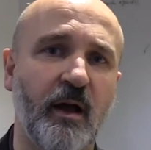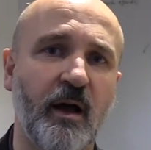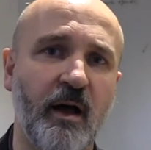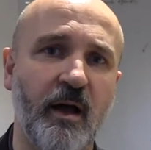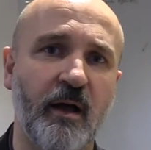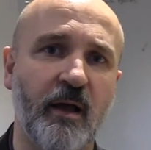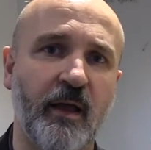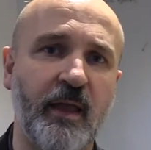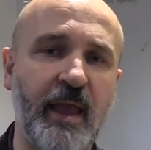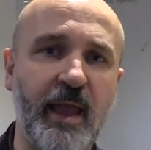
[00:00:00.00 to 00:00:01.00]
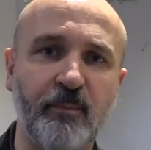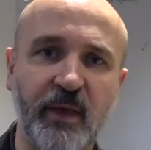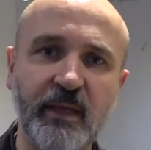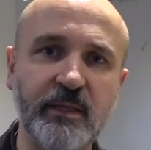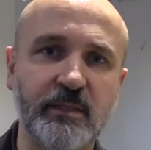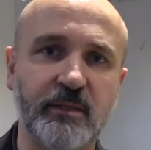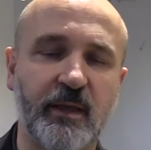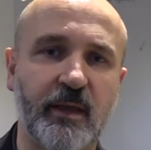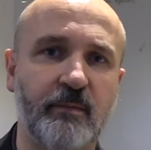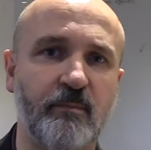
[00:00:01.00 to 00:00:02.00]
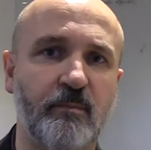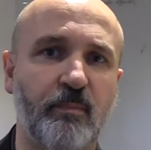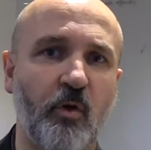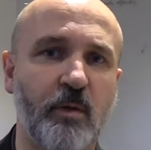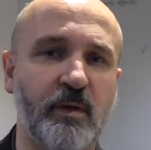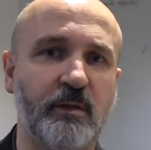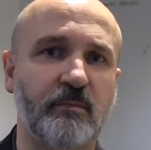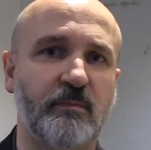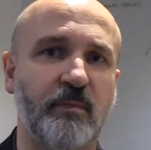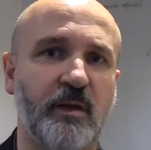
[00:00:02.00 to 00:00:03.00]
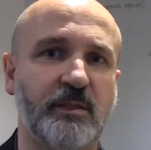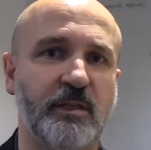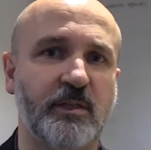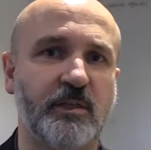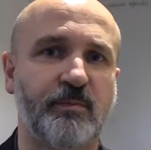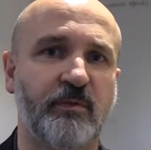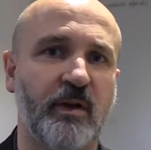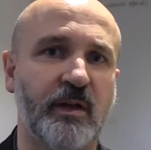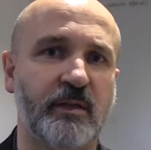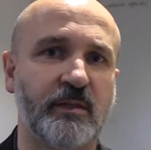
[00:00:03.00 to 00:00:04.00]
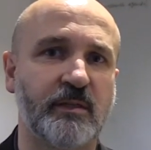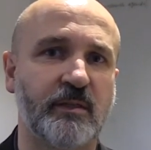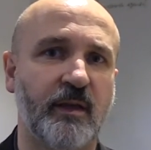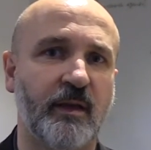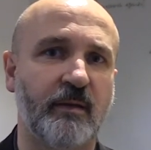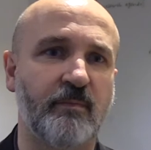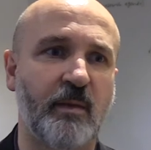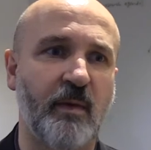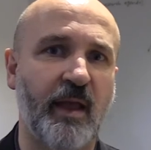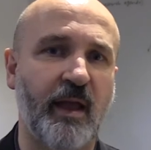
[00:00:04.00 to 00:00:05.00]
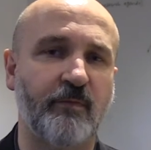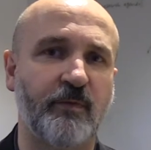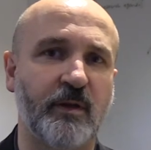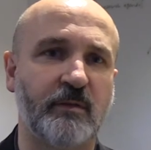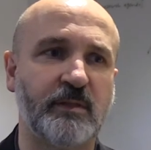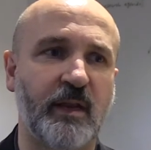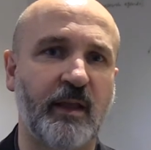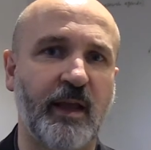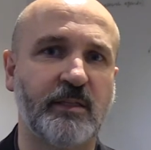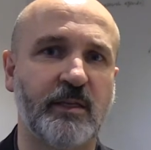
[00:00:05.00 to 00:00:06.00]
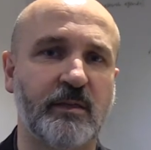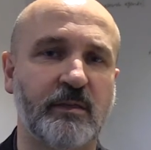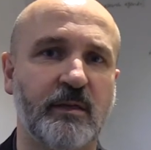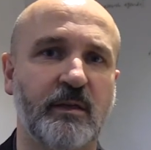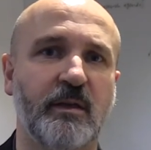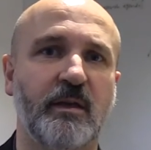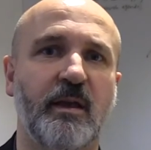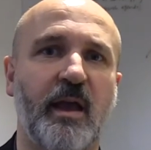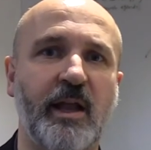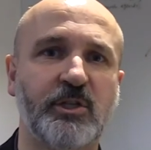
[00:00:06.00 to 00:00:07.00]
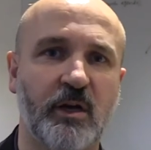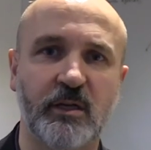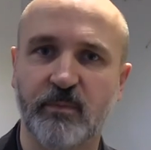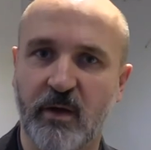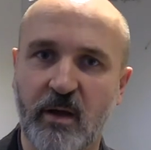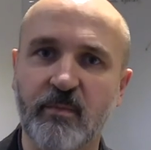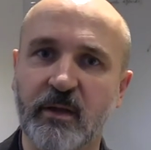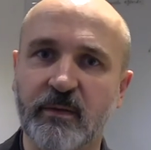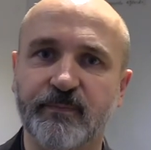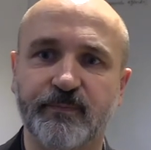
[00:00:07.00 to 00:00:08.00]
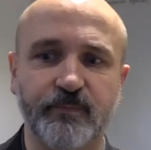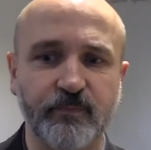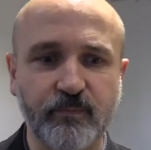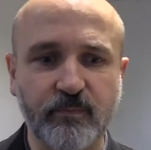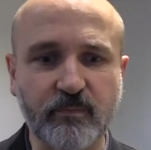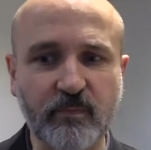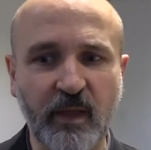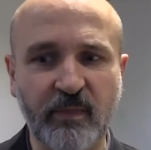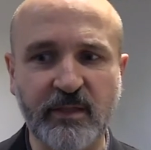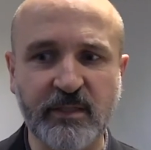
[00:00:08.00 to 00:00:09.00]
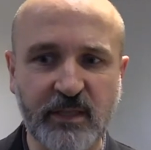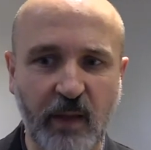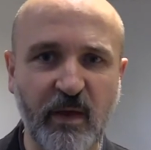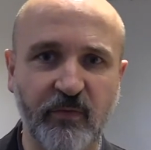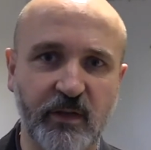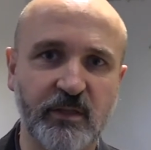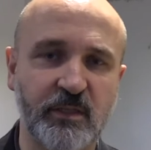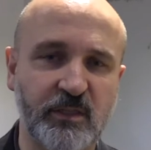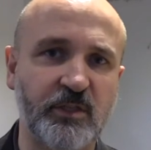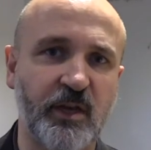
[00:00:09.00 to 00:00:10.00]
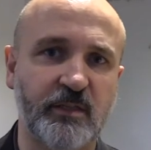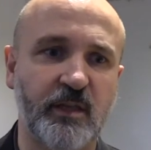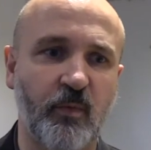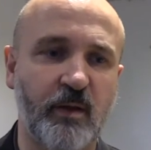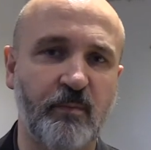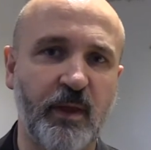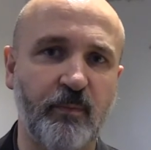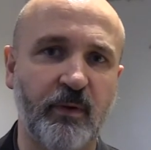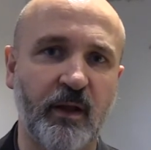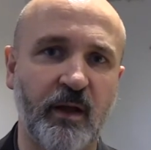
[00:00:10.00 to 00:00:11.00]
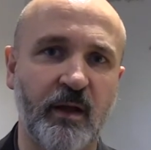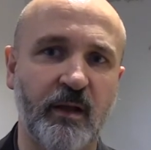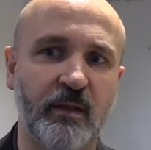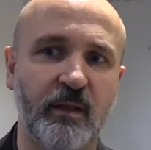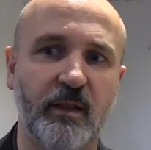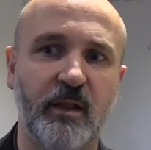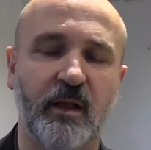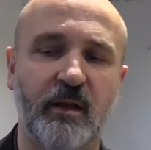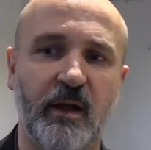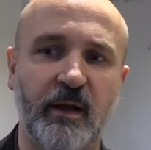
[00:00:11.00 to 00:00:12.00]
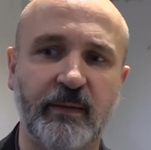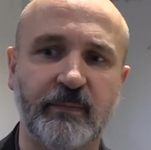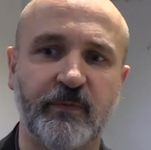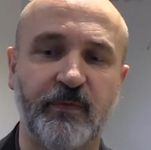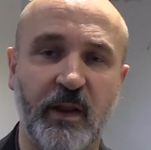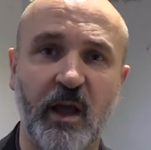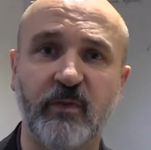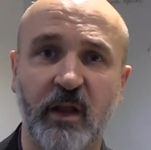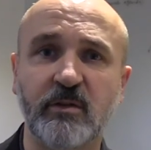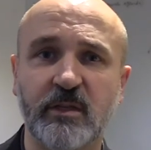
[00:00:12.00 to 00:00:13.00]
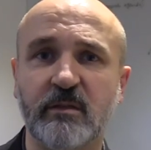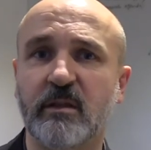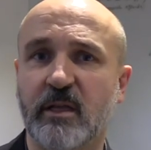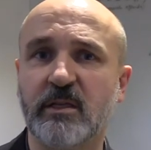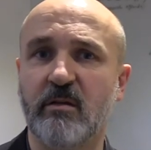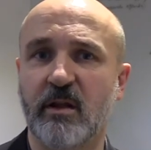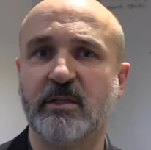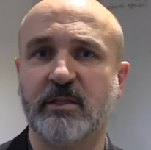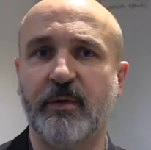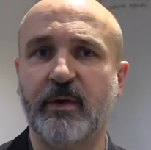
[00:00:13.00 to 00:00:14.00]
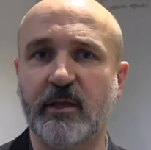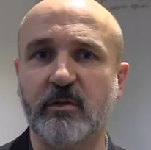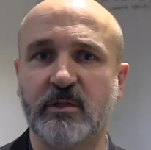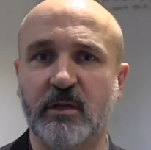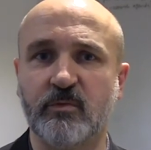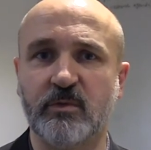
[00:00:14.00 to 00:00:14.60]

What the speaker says: are EAPs, Employment Assistance Providers. They may have a dedicated HR department. There's some evidence to suggest that when people are feeling overloaded, that they don't necessarily use those